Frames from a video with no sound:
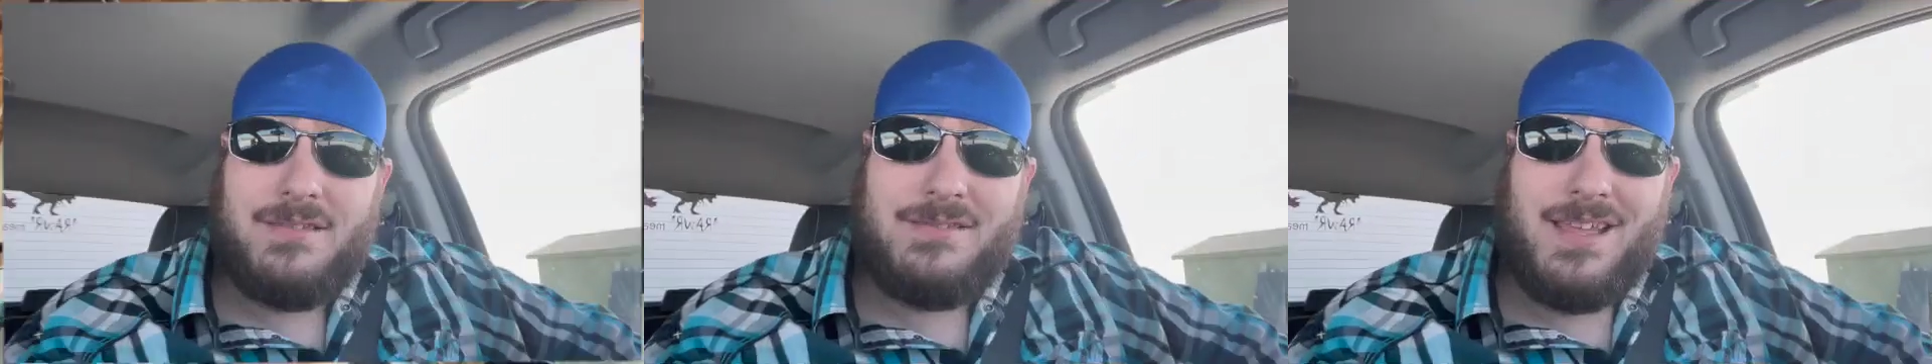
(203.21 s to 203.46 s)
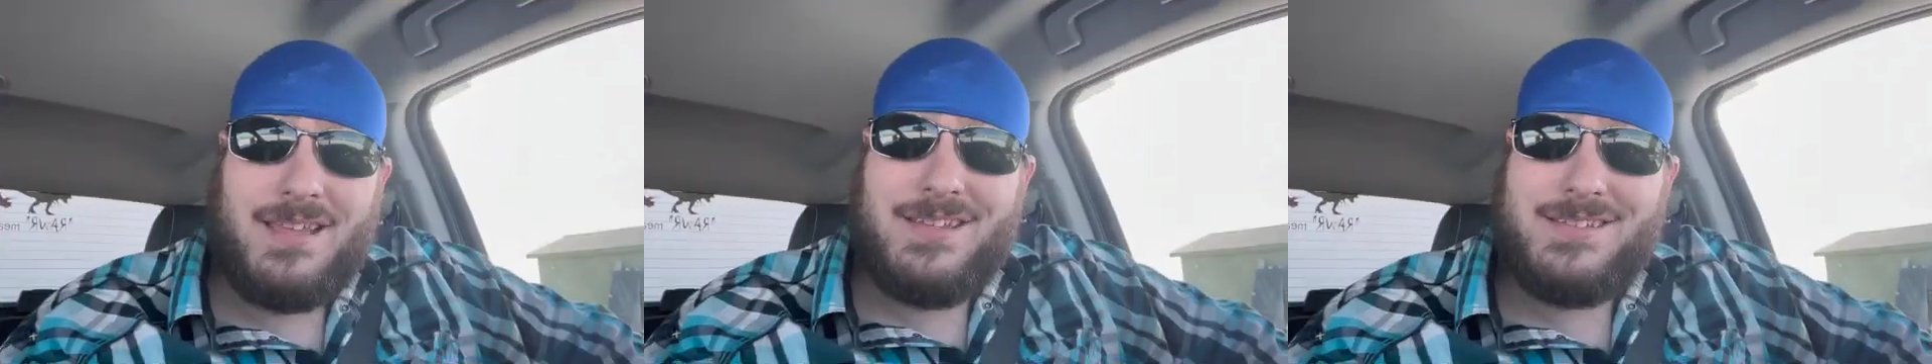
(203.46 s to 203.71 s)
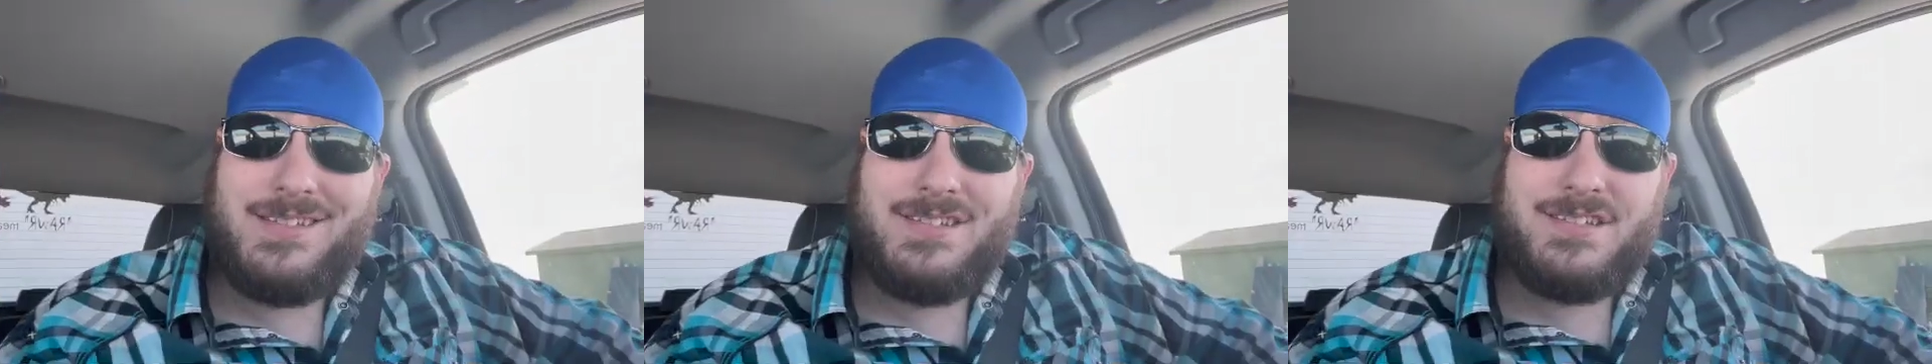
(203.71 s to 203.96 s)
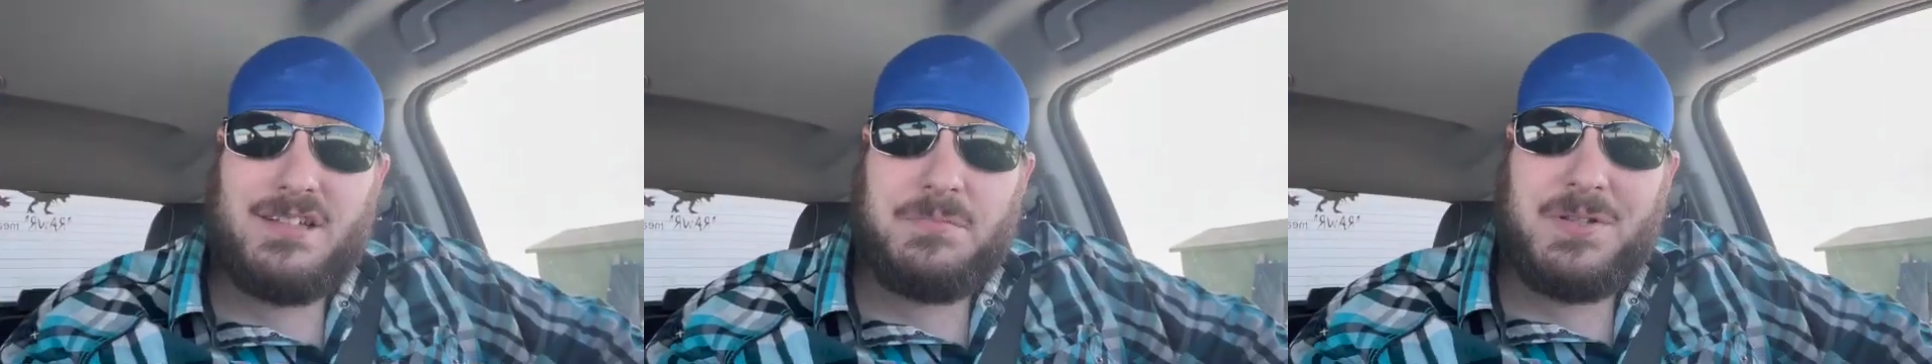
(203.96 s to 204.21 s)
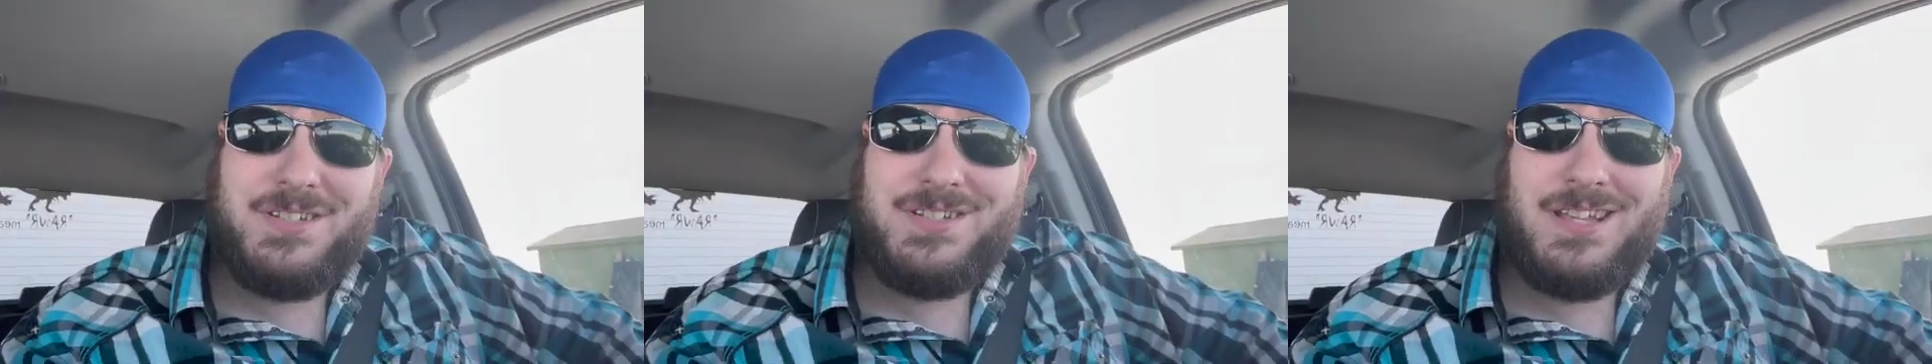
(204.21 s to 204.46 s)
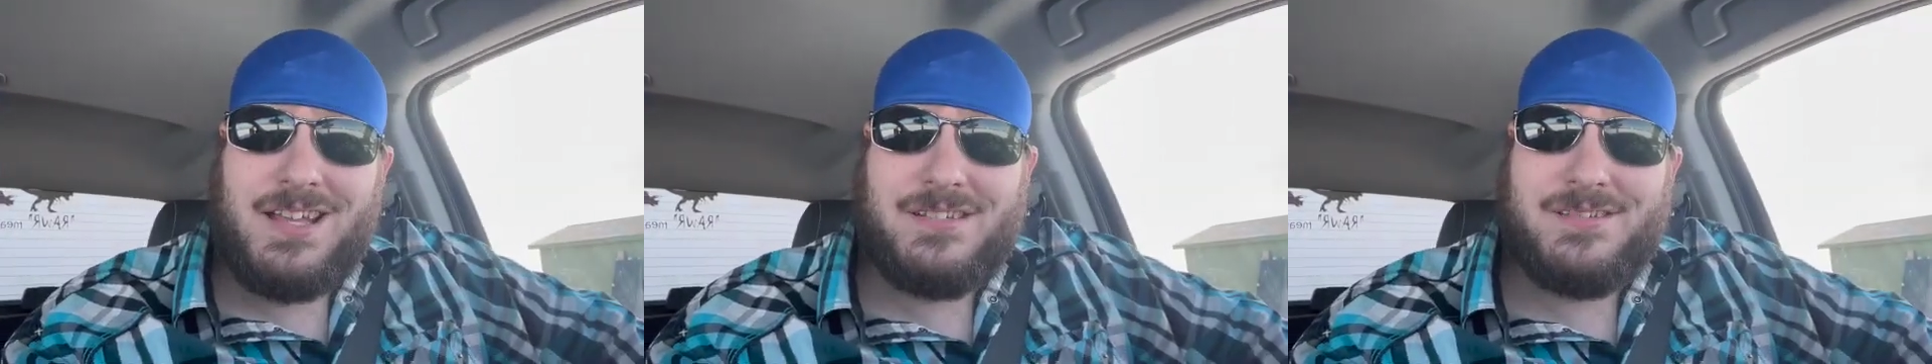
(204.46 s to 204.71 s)
And it's as simple as
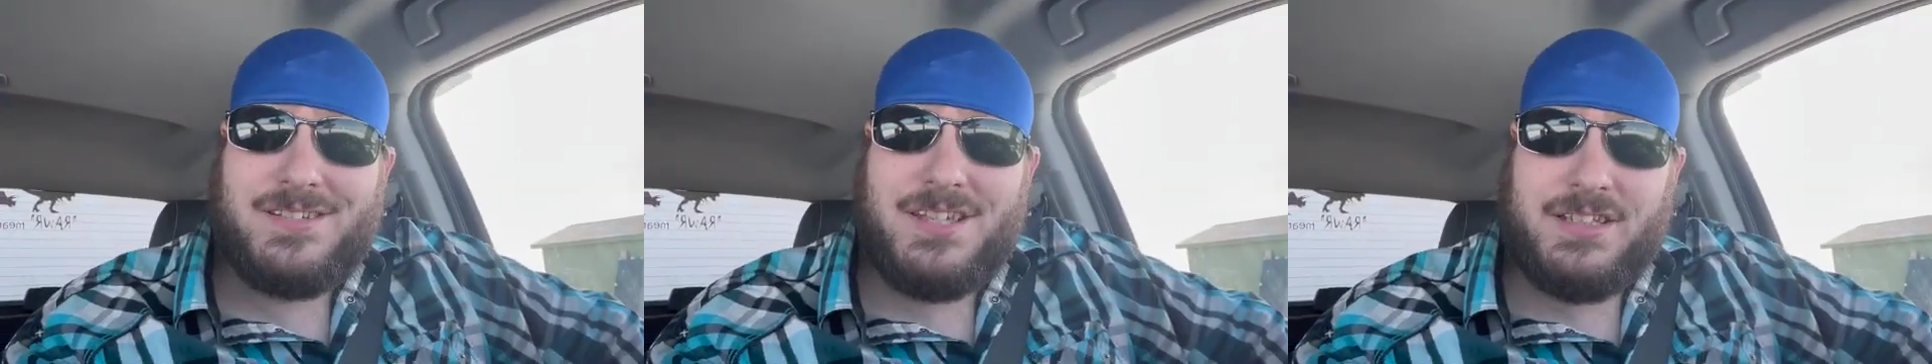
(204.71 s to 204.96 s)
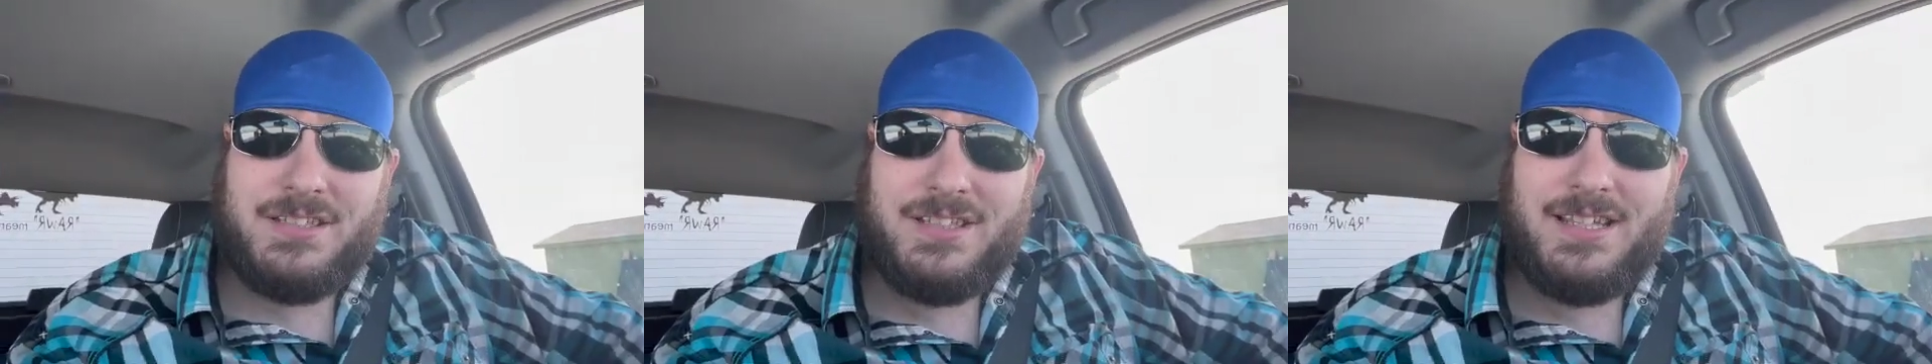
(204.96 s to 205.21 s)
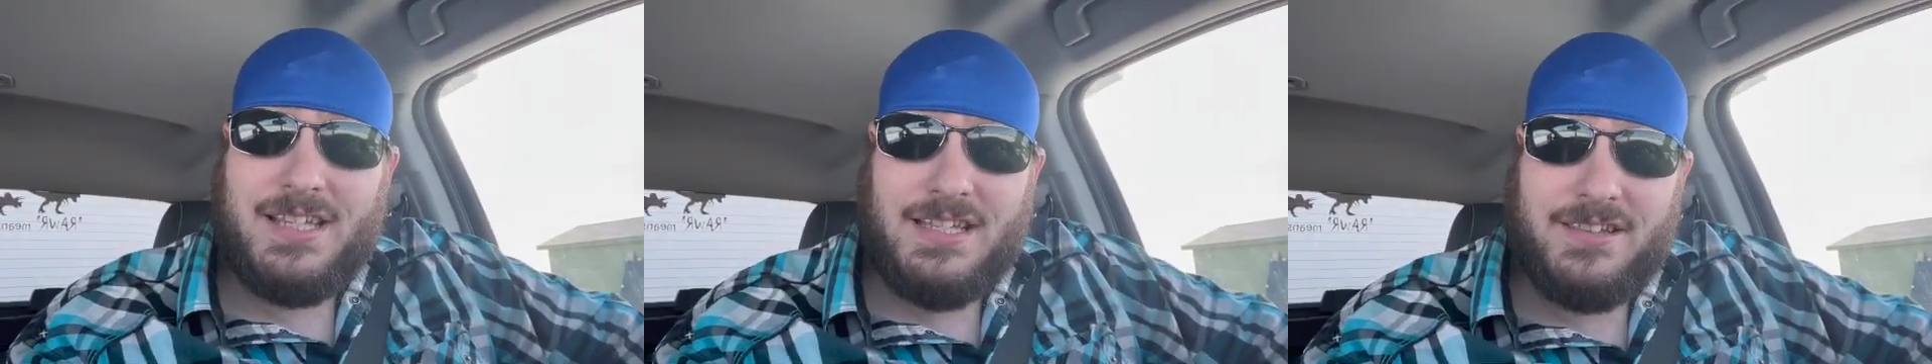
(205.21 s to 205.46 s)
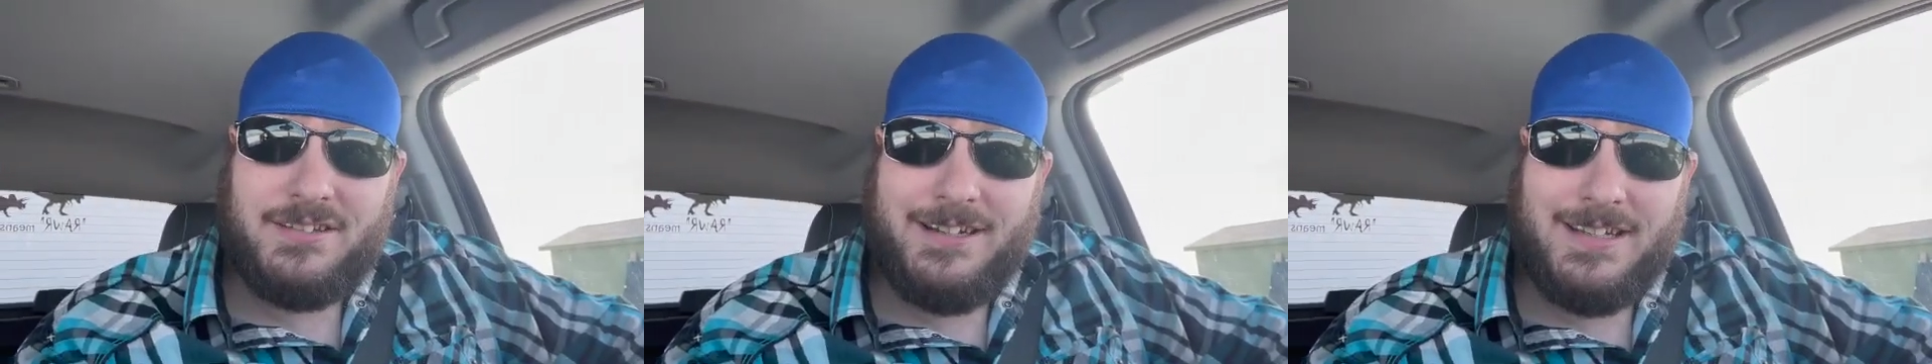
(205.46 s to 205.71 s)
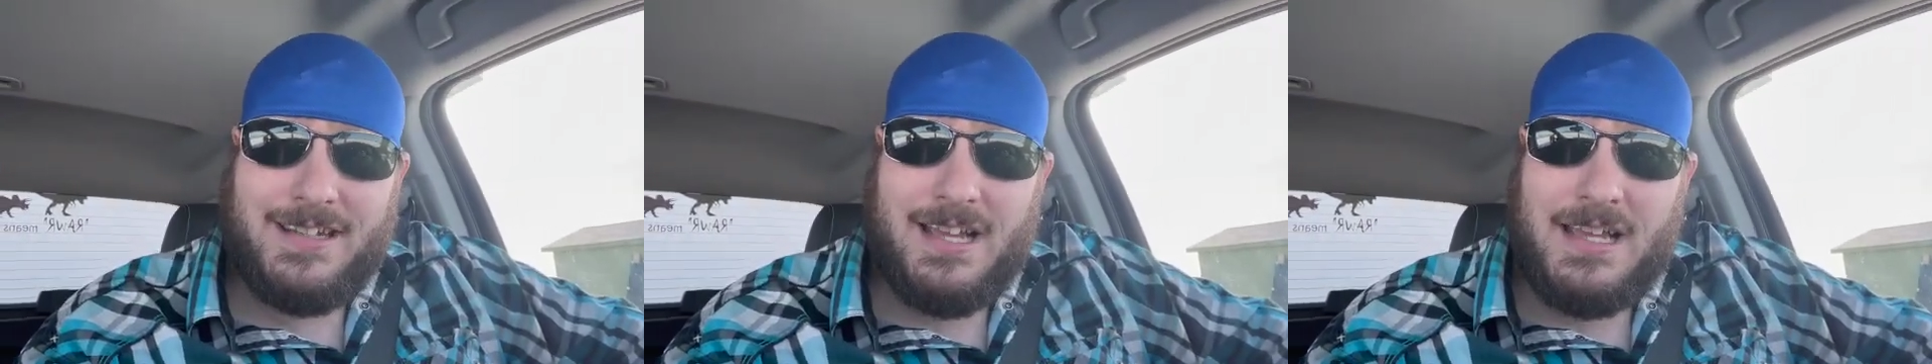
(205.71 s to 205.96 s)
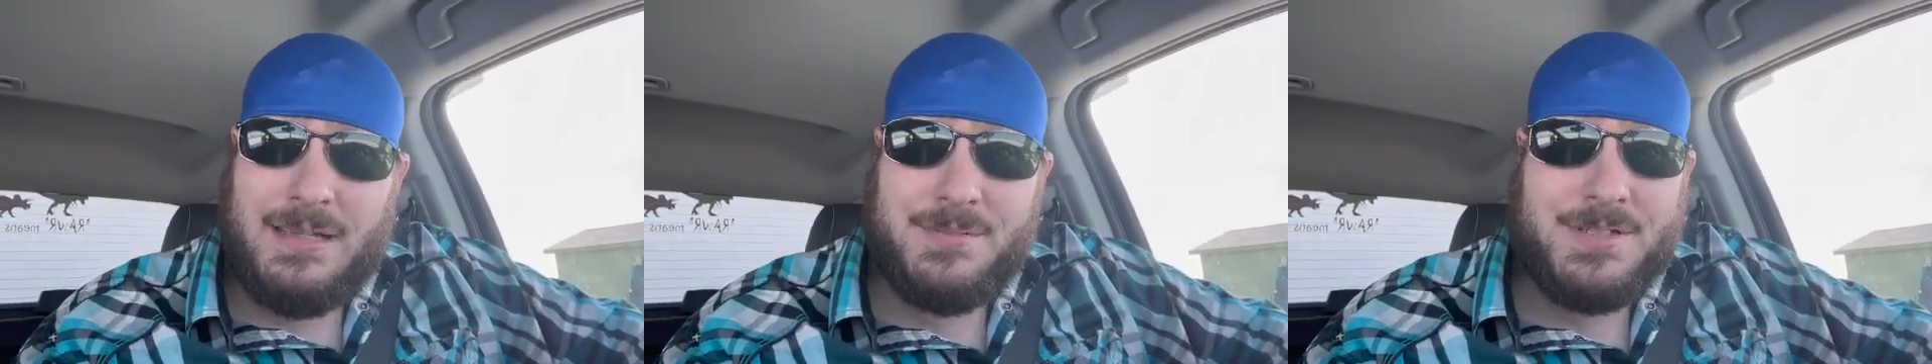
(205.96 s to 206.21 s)
that. Cycle the key 3
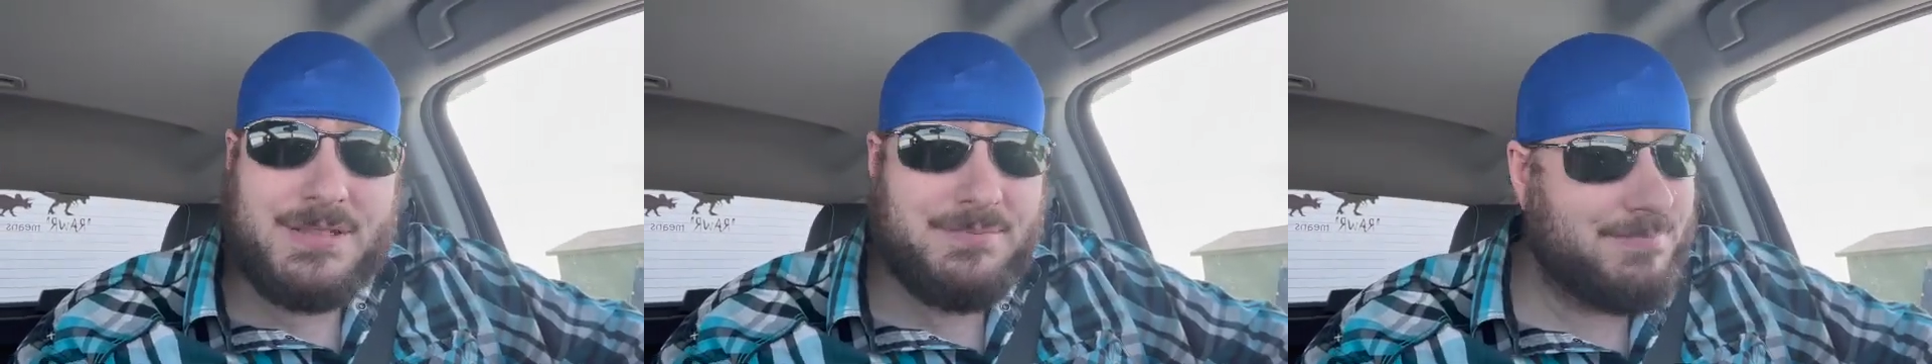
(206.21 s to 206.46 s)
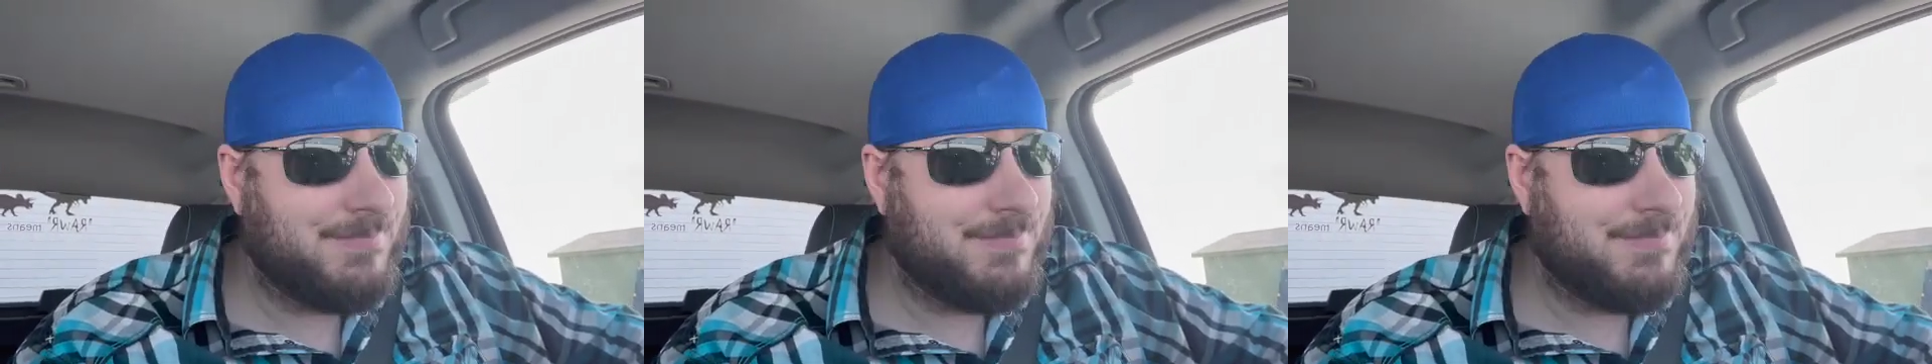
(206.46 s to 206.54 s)
times,